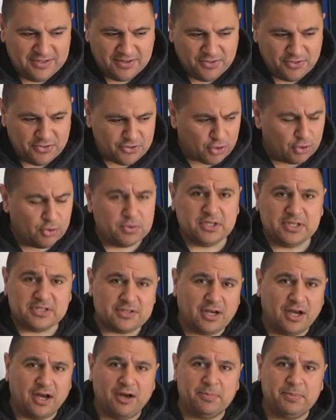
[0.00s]
through this
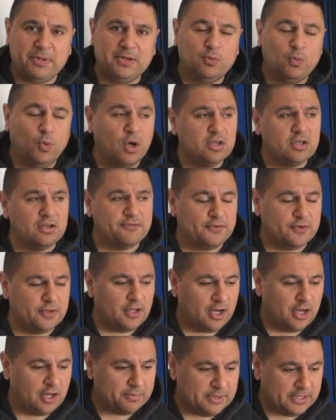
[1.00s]
hobby, wonderful
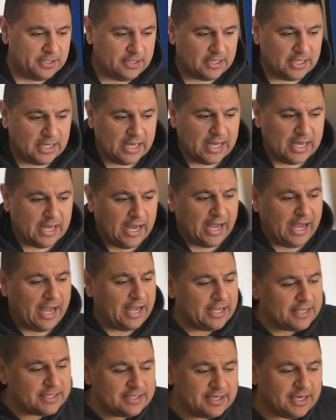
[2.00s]
hobby,
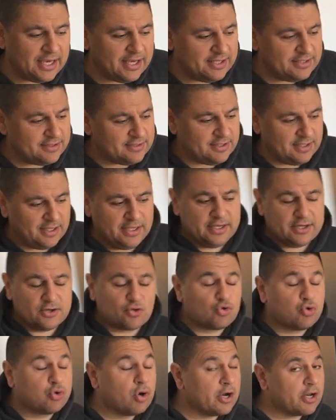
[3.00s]
I gained
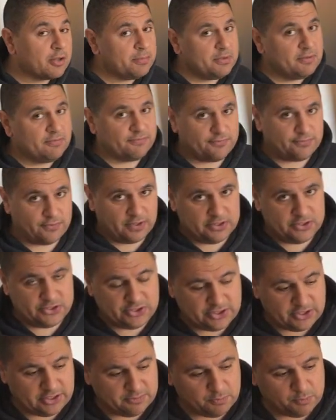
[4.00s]
incredible
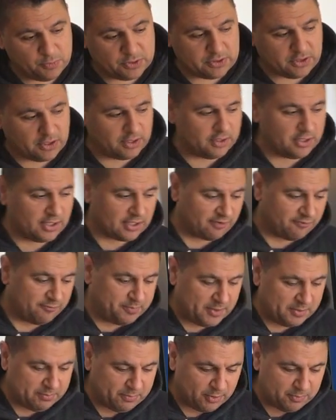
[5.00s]
friendship with a lot of
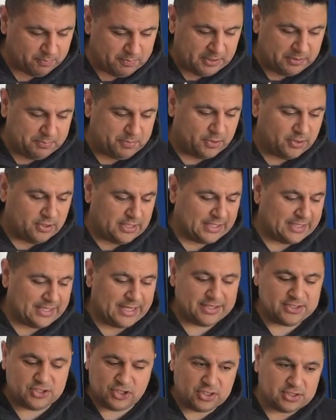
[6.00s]
people, and
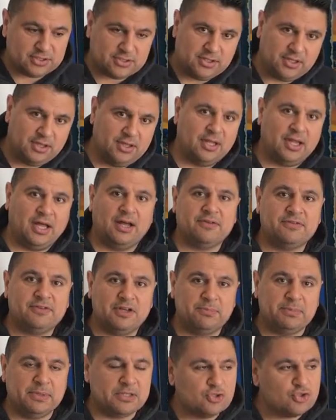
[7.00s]
I just love
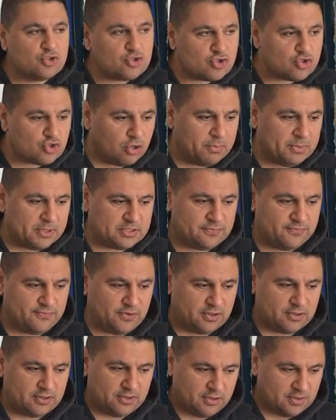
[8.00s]
them. It's so much
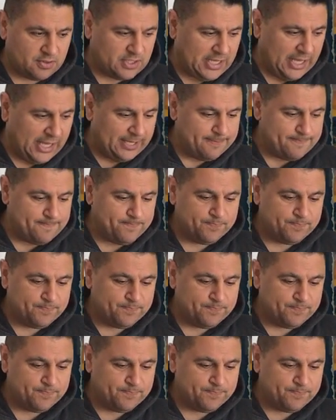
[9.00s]
fun. Okay,